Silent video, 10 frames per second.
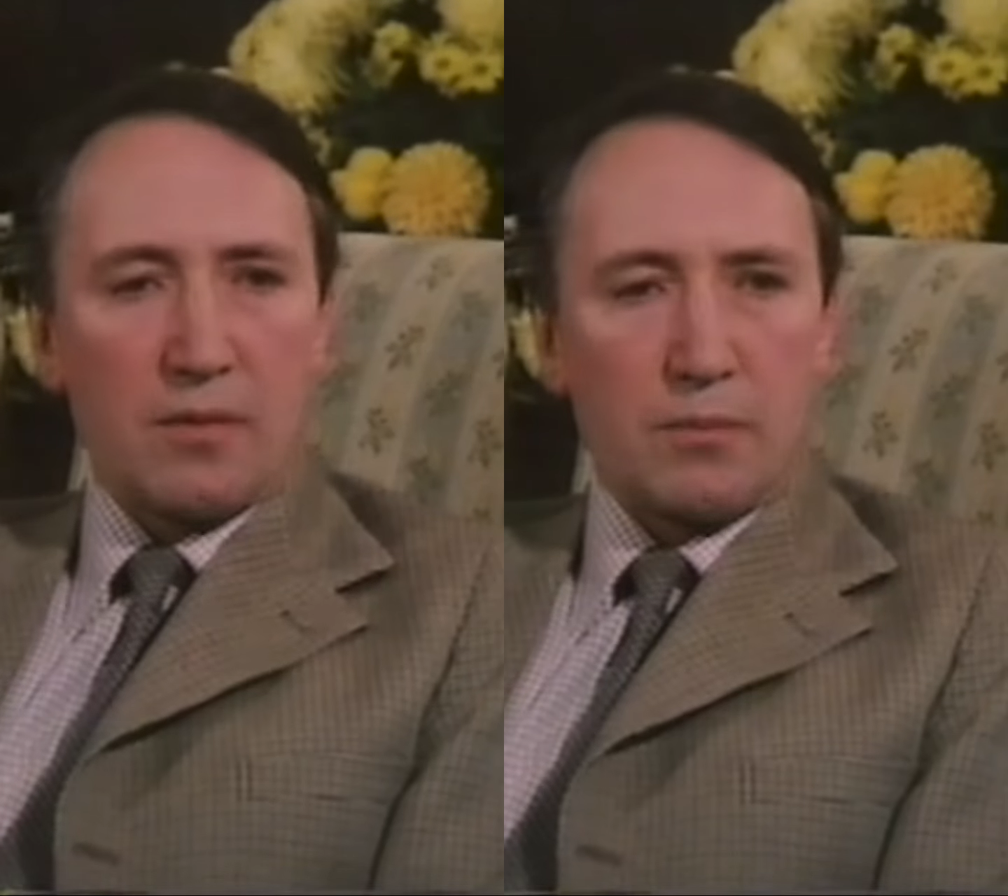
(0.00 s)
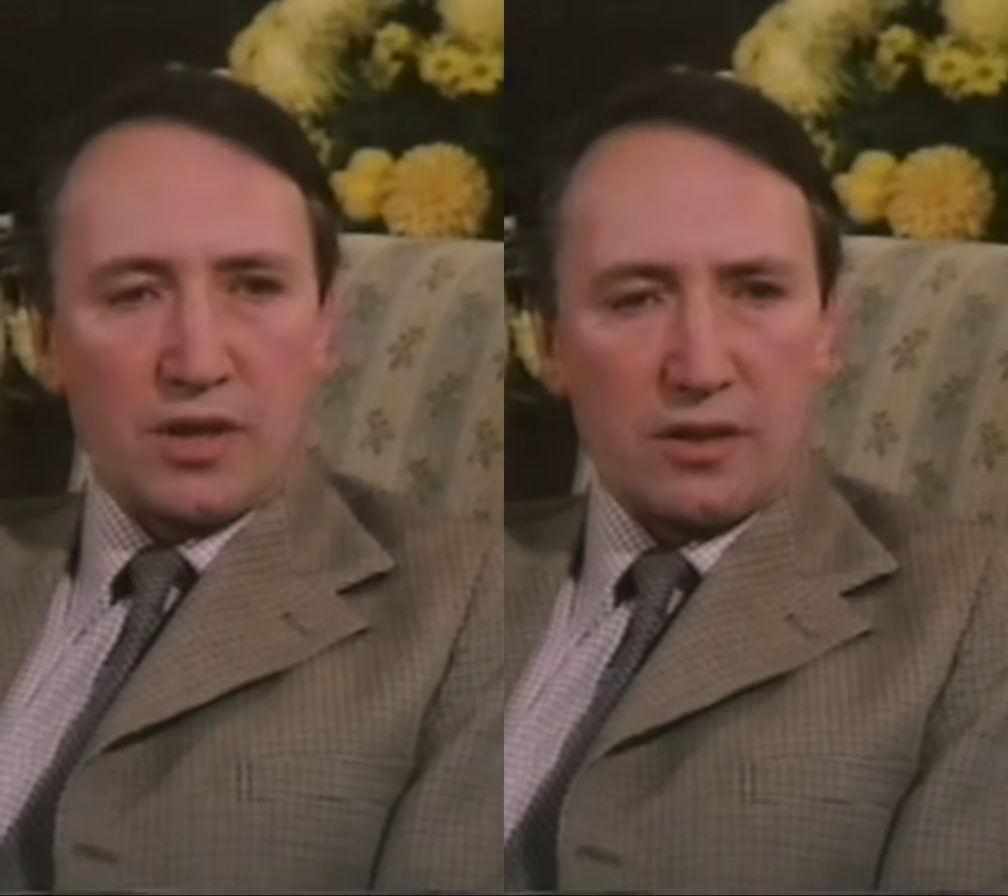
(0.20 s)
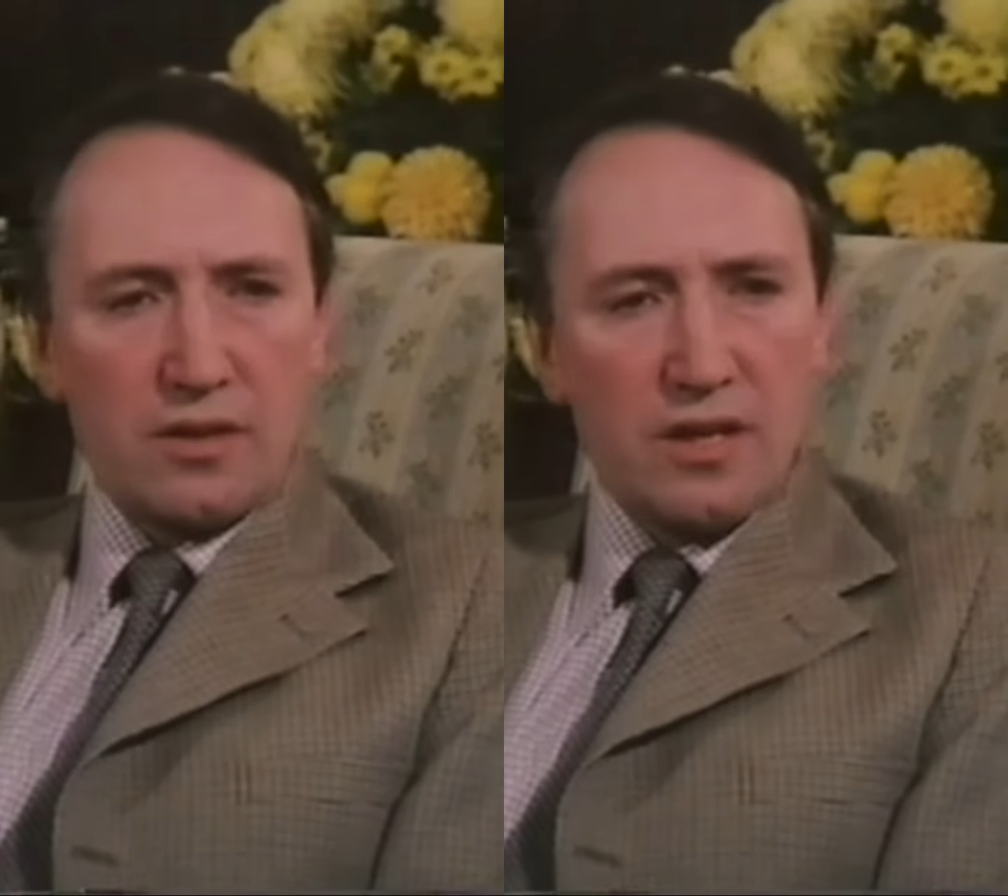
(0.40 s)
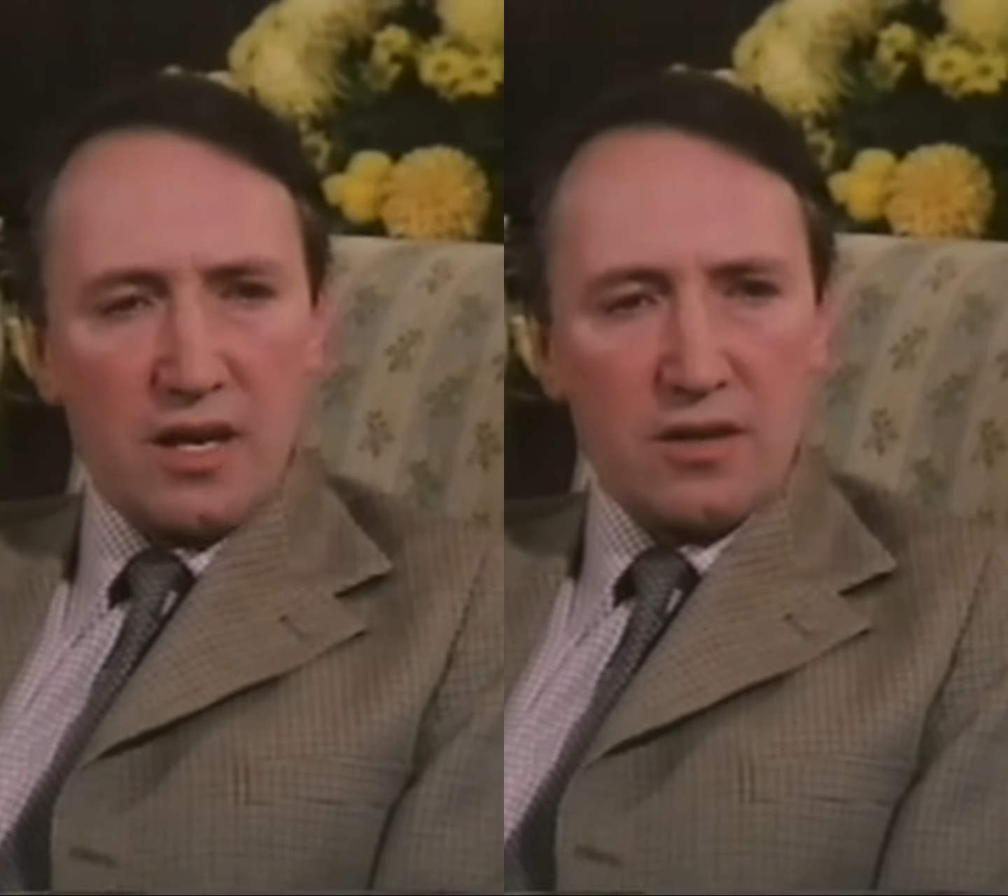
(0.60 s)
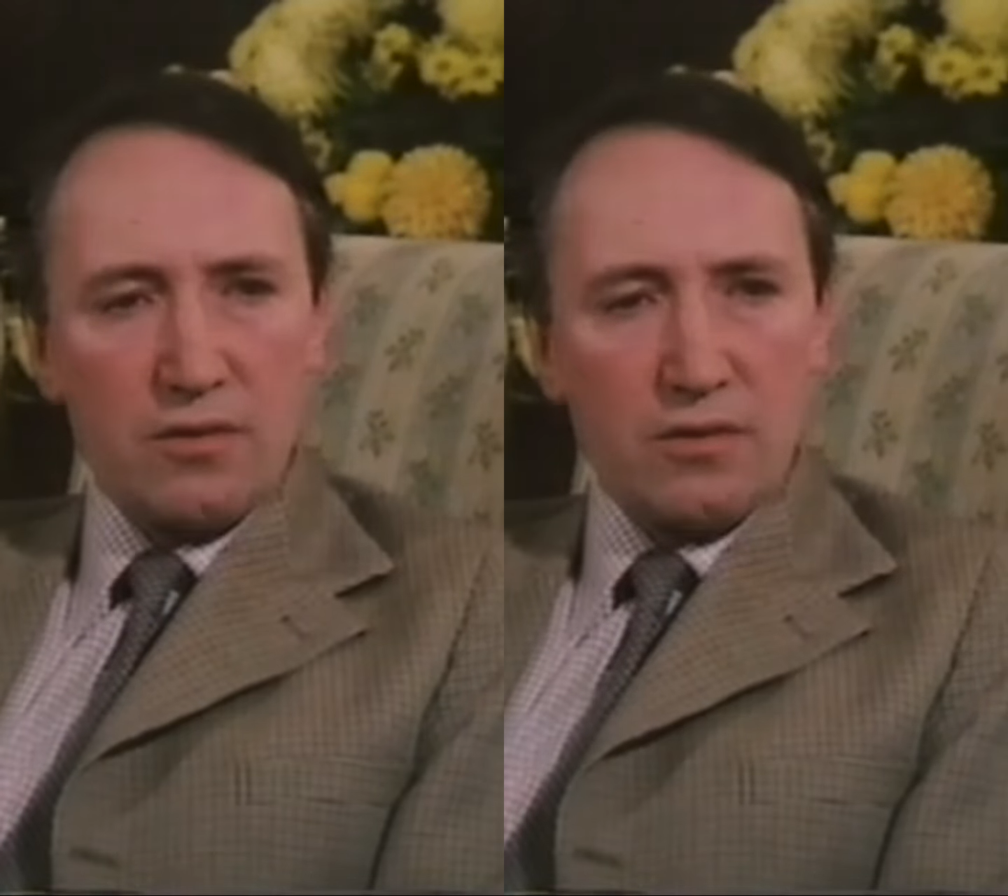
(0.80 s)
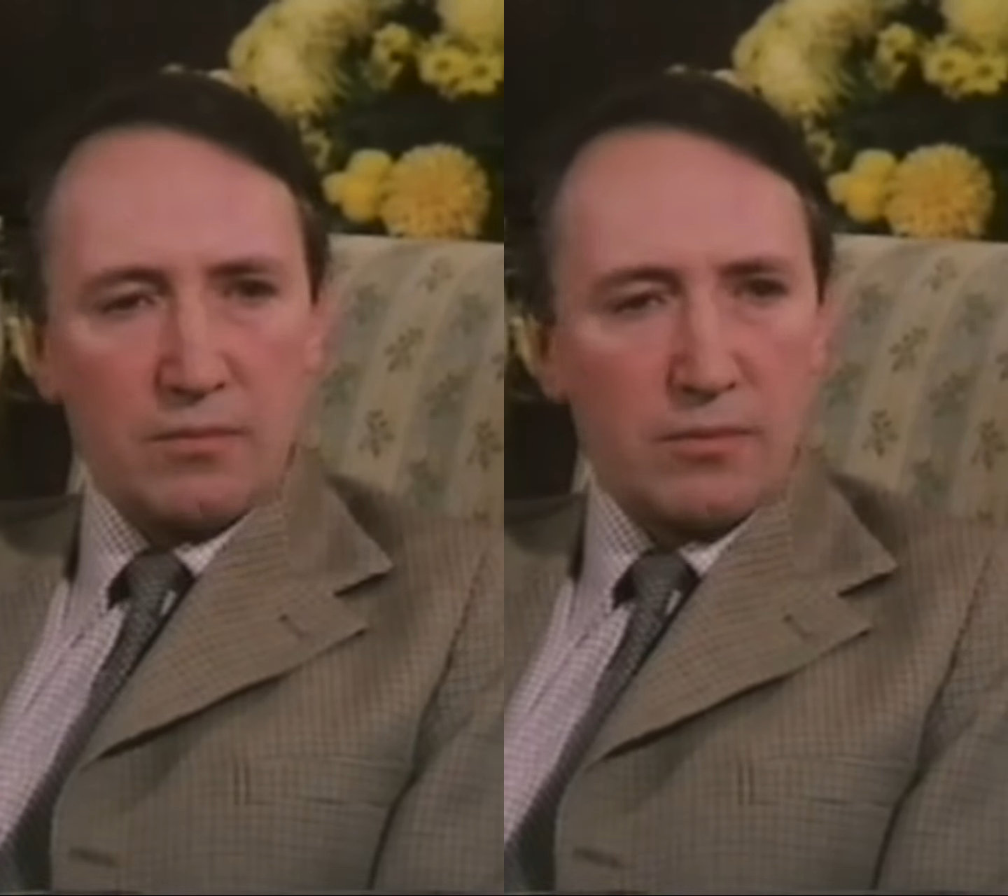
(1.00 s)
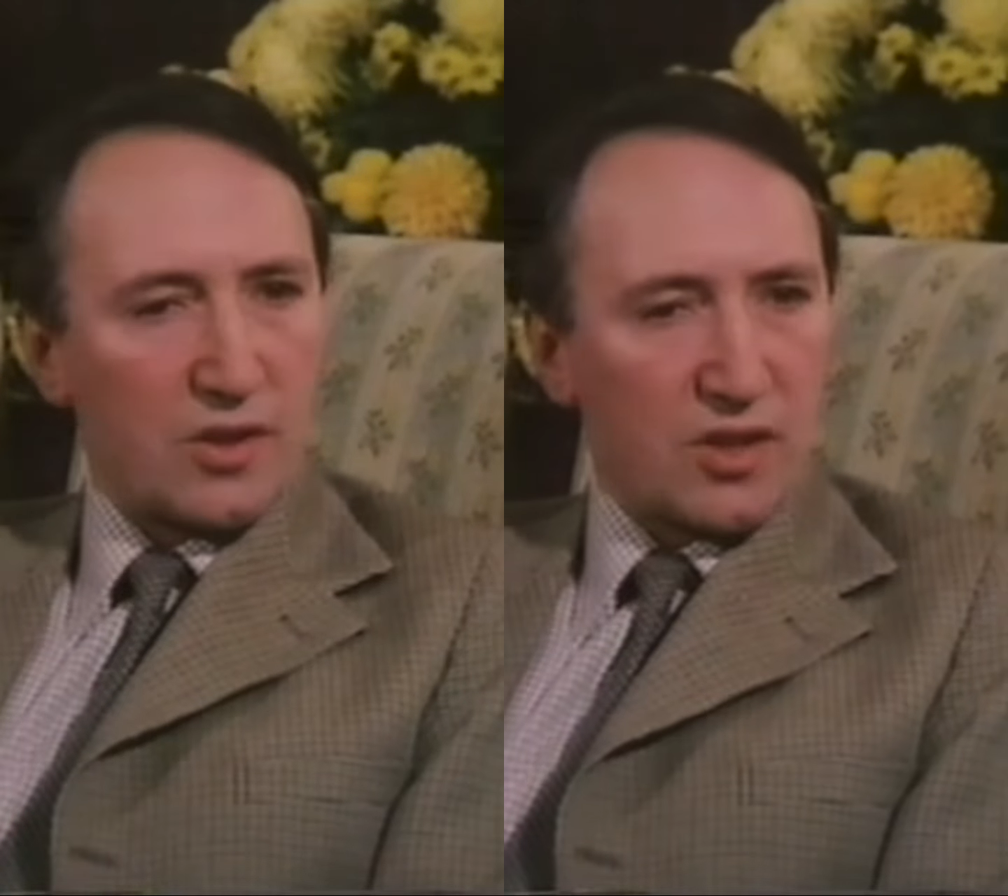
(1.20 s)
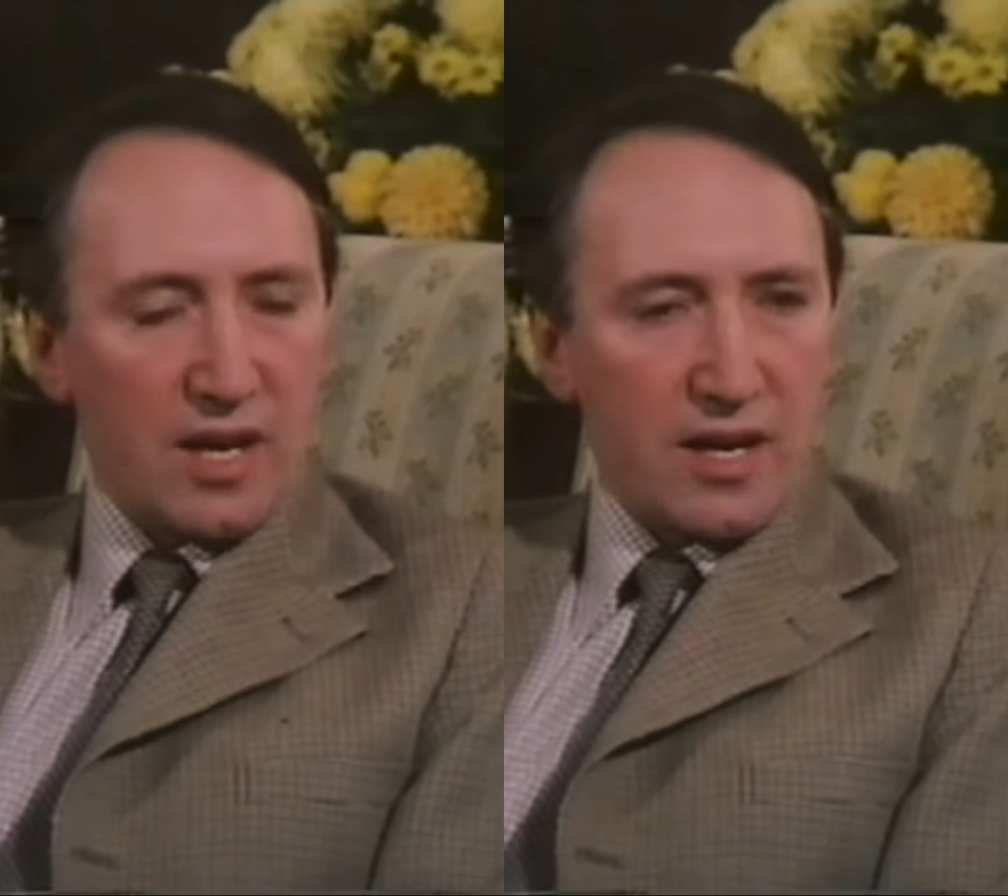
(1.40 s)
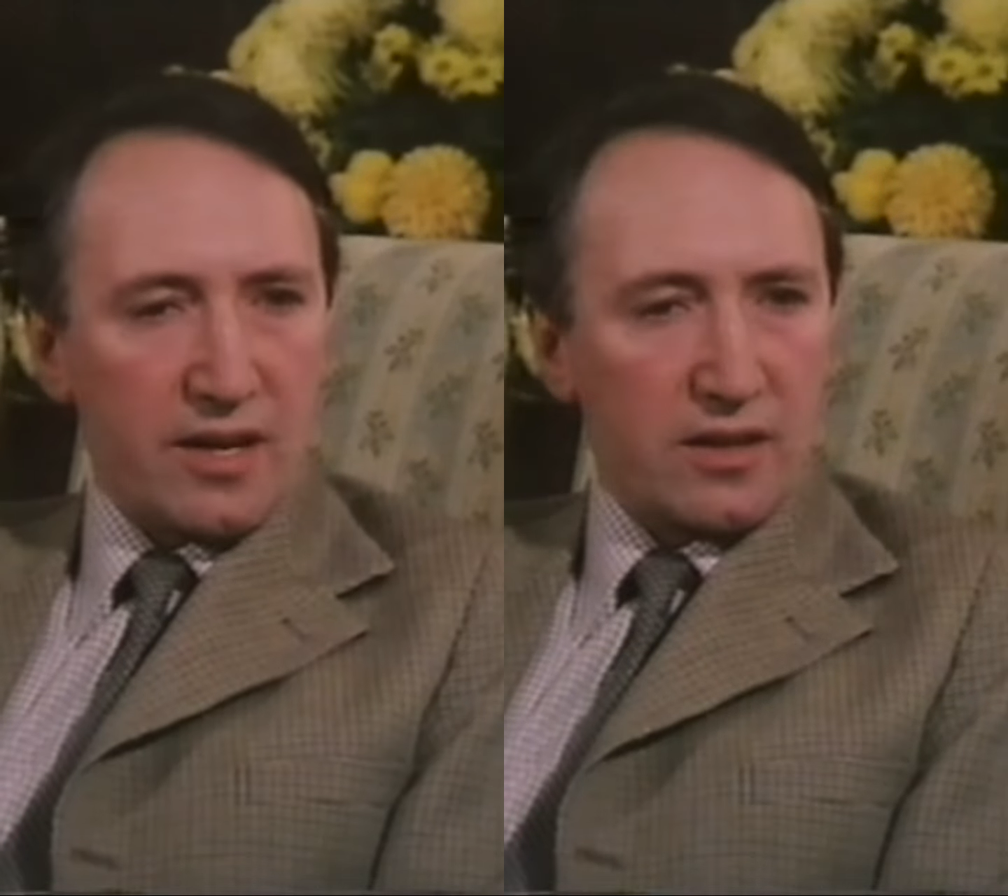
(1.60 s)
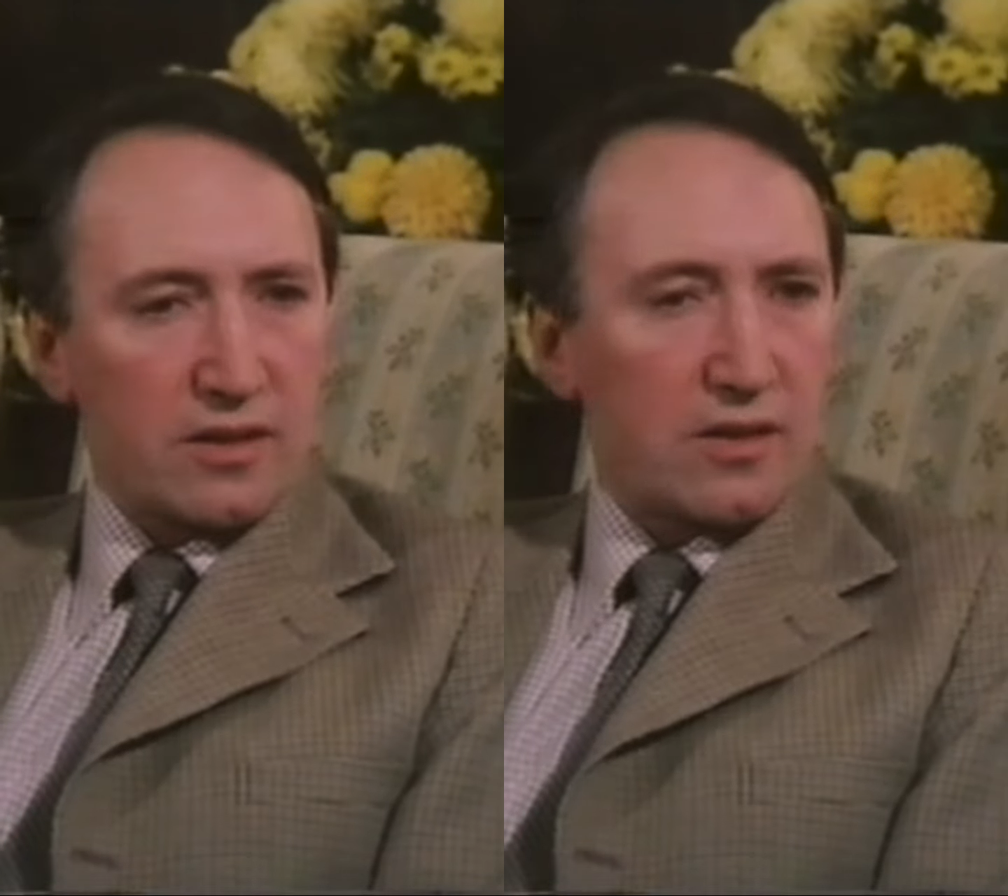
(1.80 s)
but no
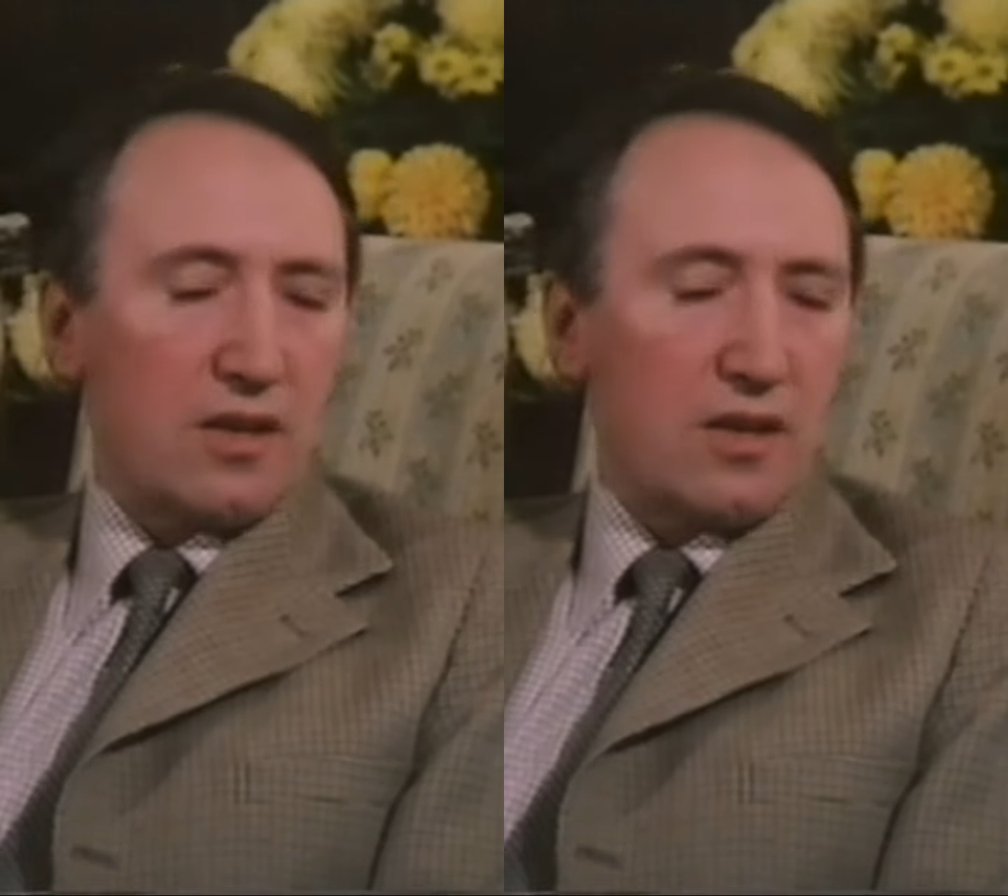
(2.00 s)
mosaic